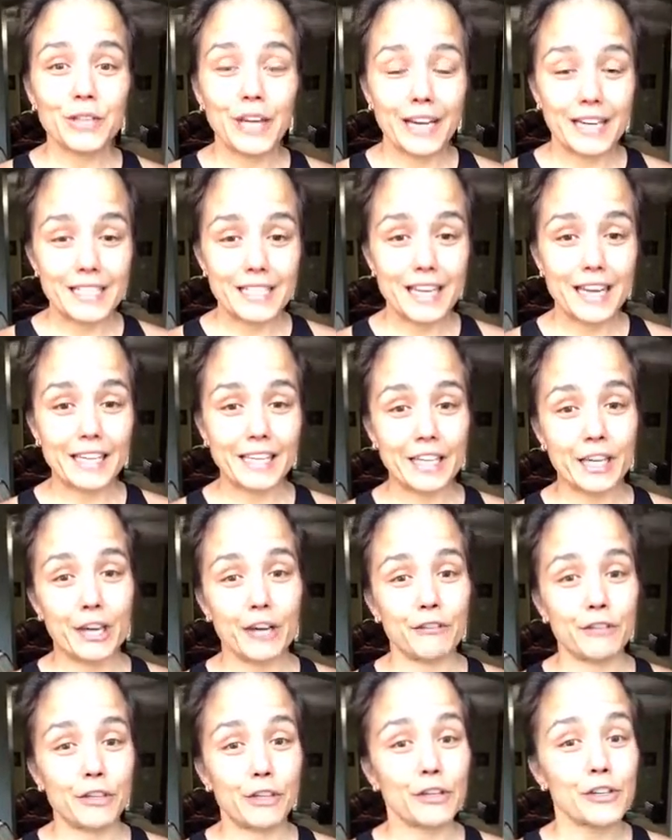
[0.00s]
got to take
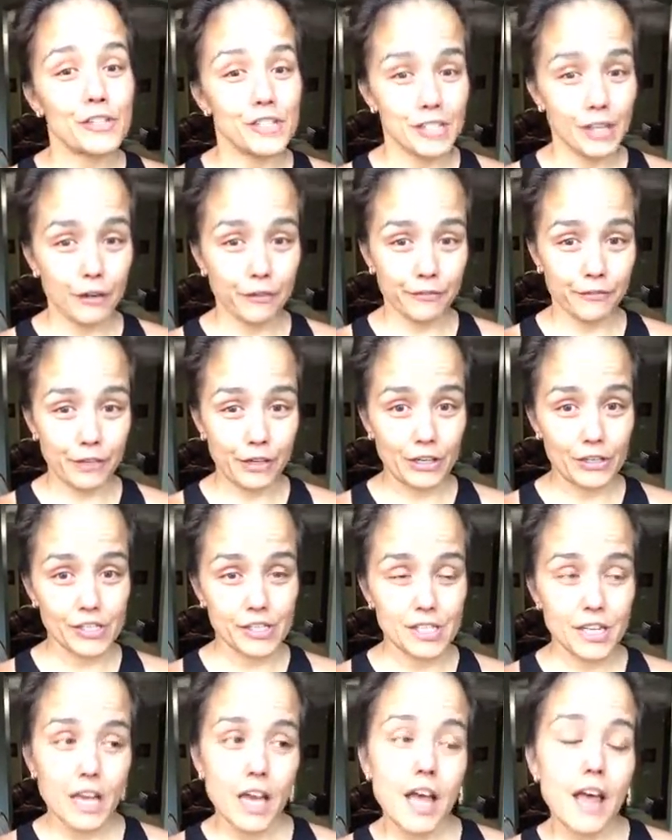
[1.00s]
care of yourself
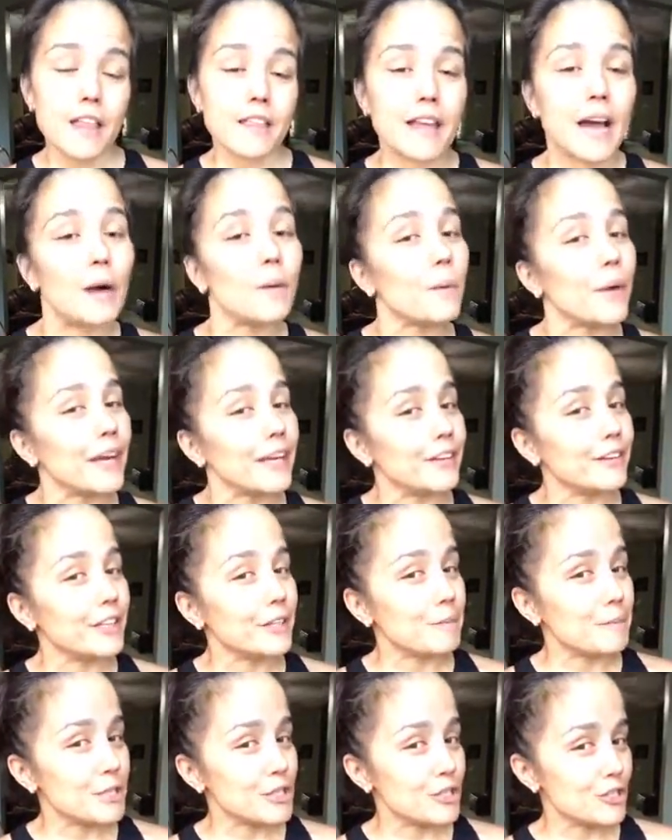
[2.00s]
first. That way you
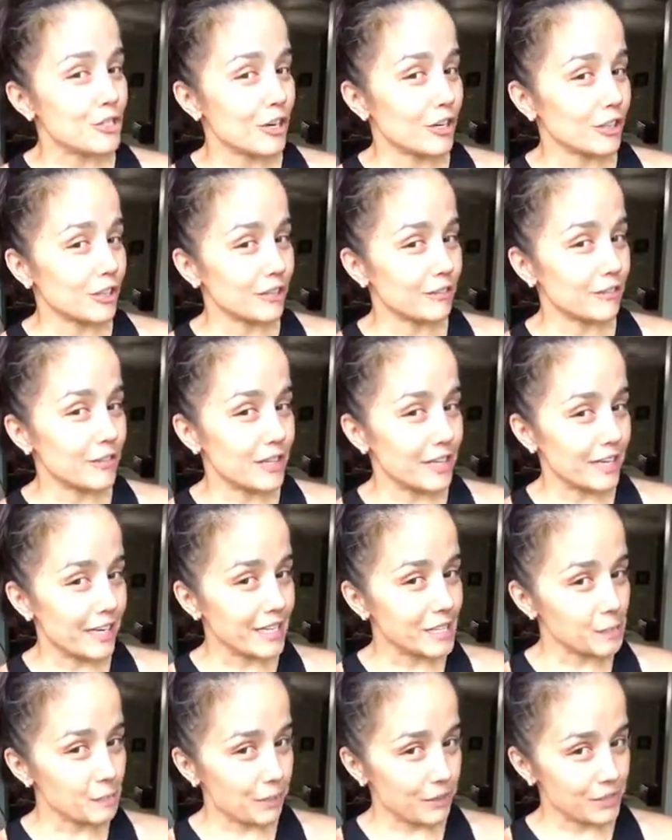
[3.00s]
can be stronger for the
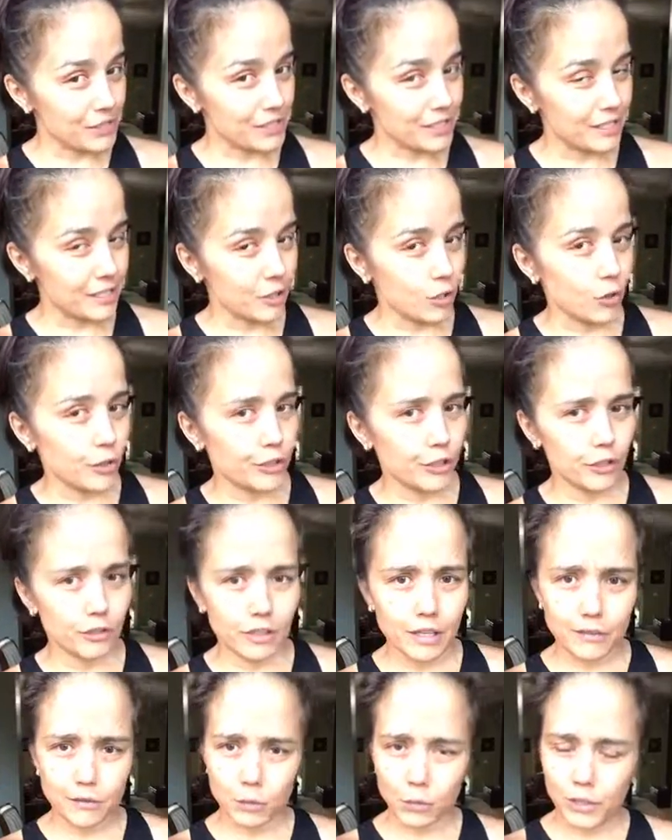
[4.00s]
next person or your
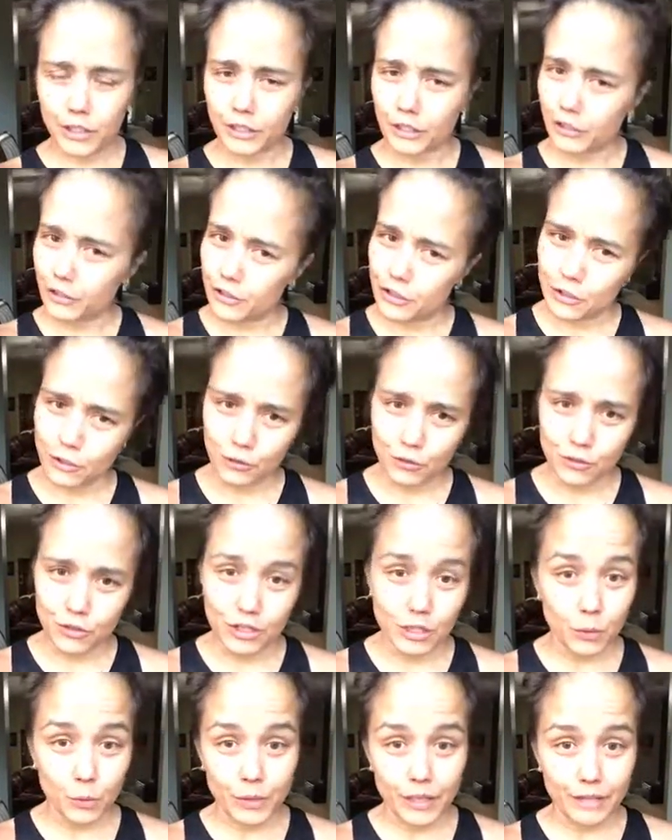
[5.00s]
loved one or your
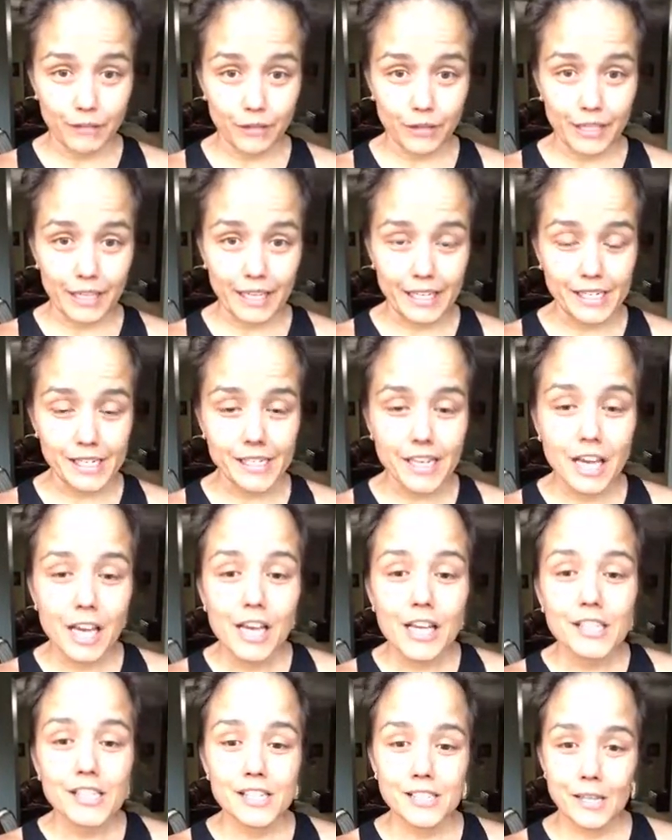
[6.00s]
children or whatever it is.
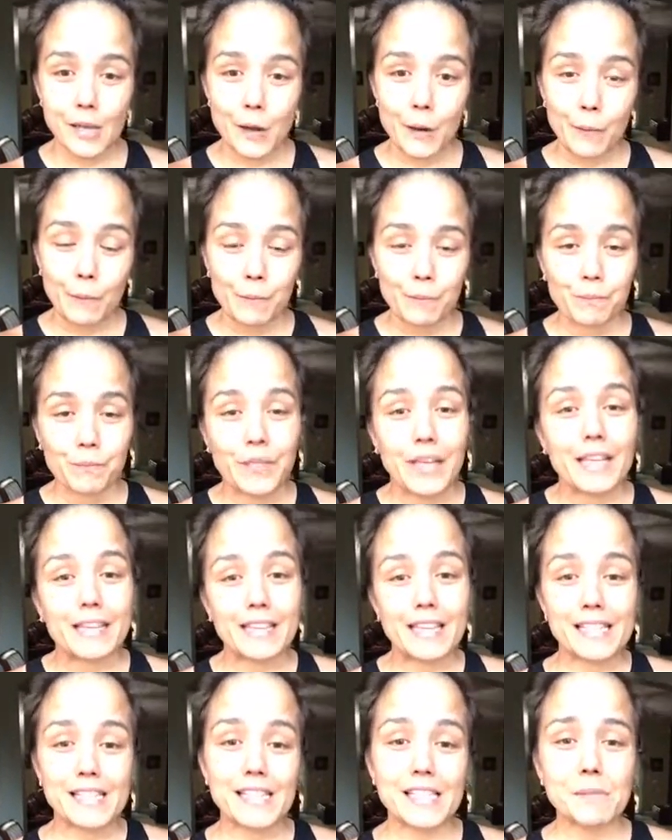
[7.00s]
So
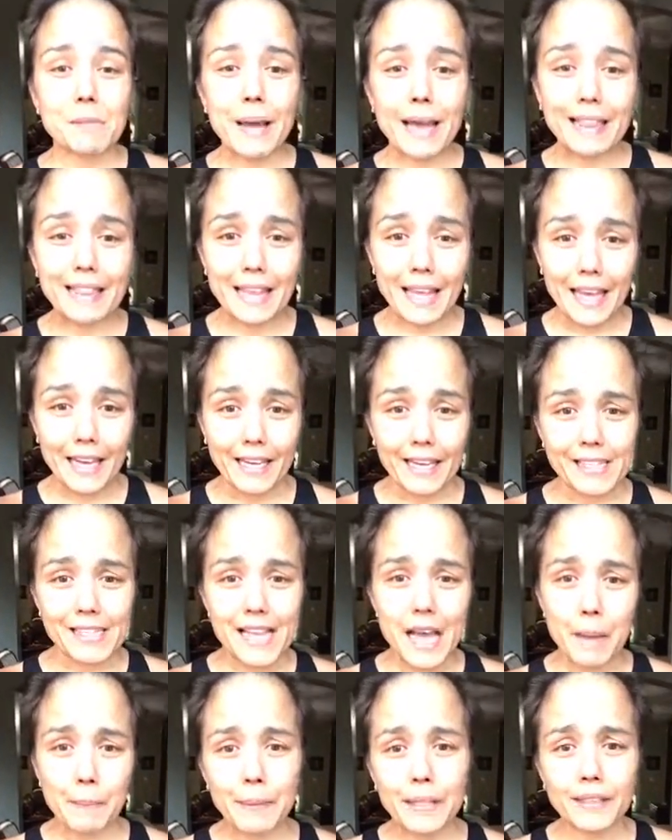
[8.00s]
this is my thing. It's
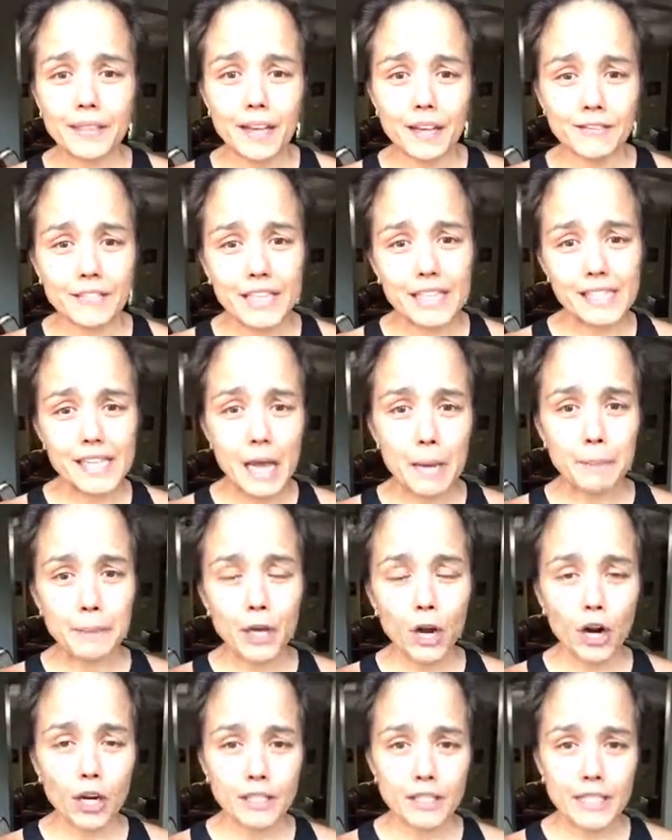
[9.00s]
Happy Love Day. It's Happy
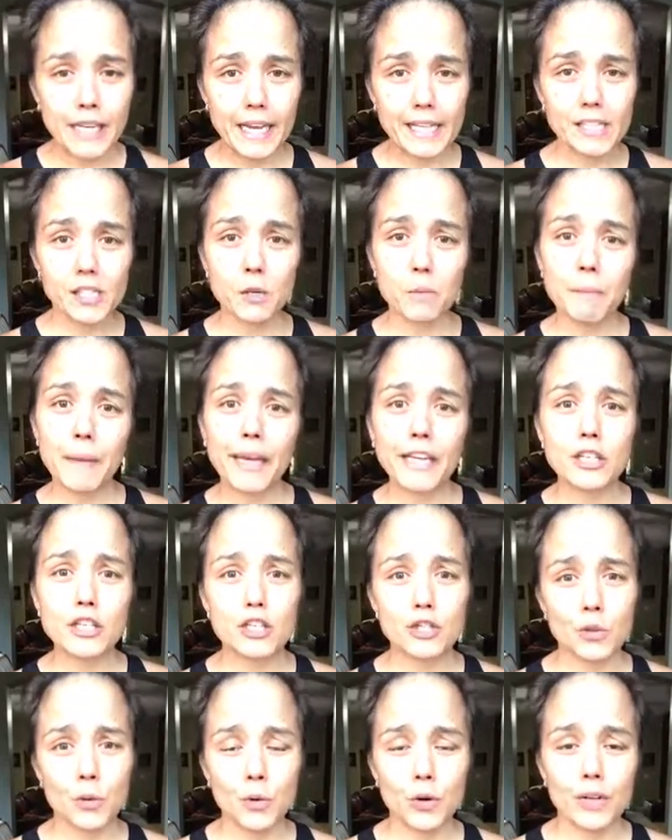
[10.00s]
Heart Day. So make
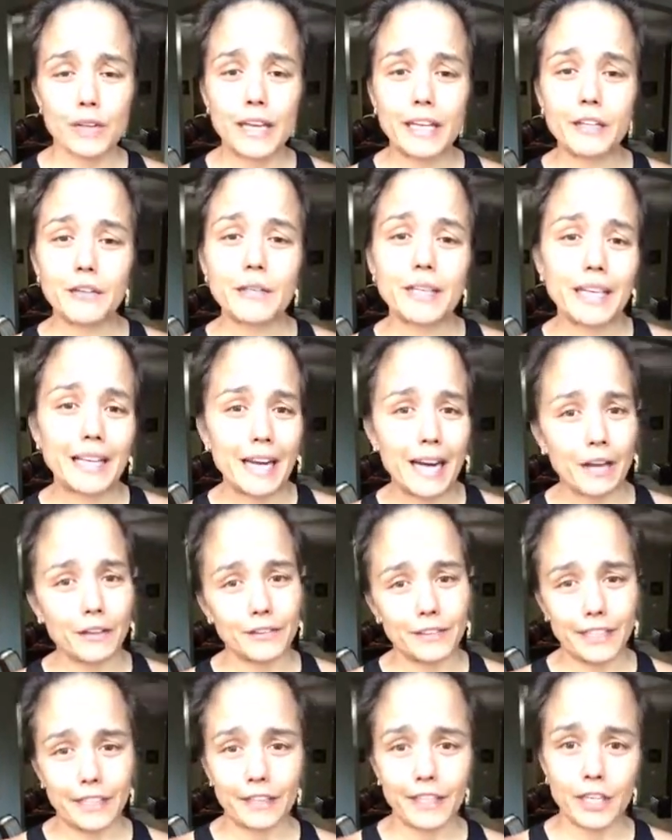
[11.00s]
sure that you get
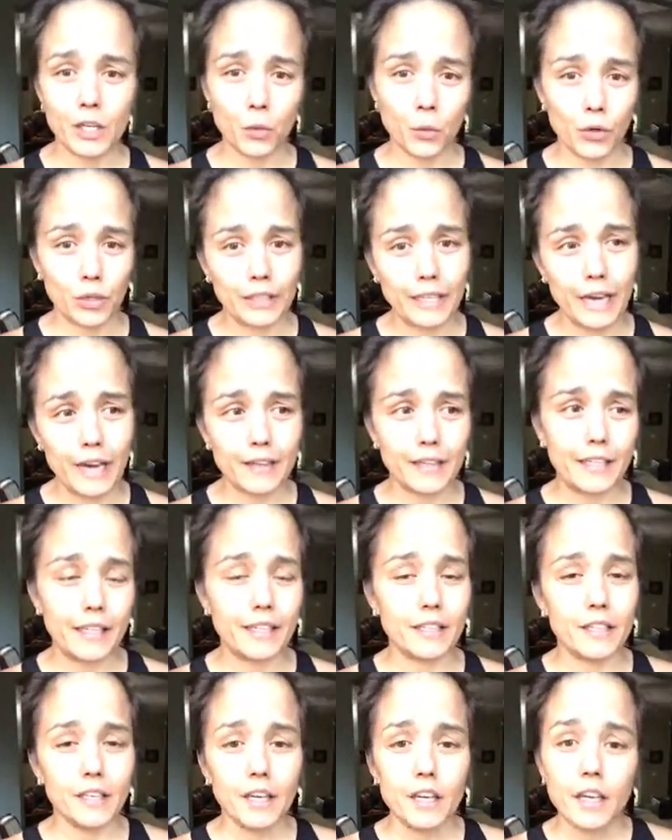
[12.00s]
out there, get a workout
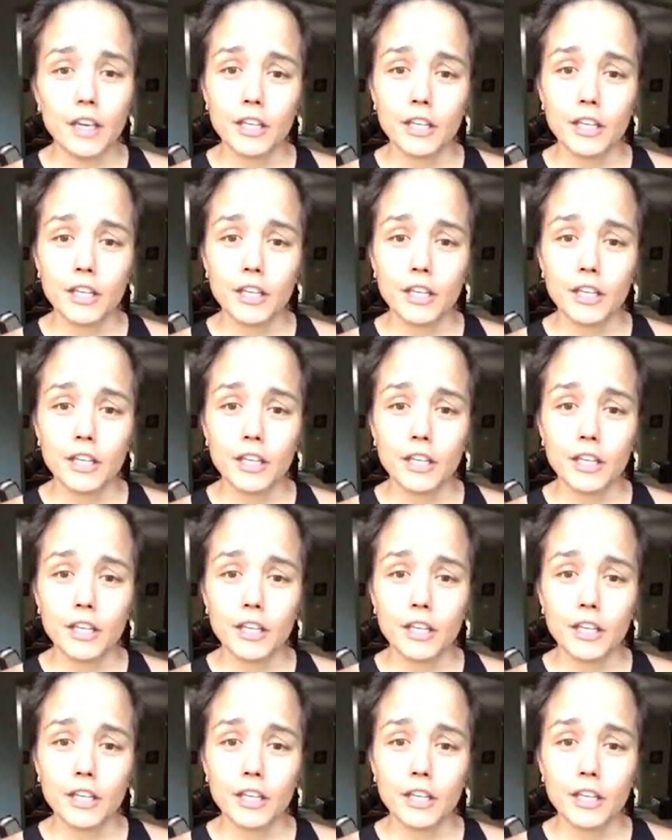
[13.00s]
in,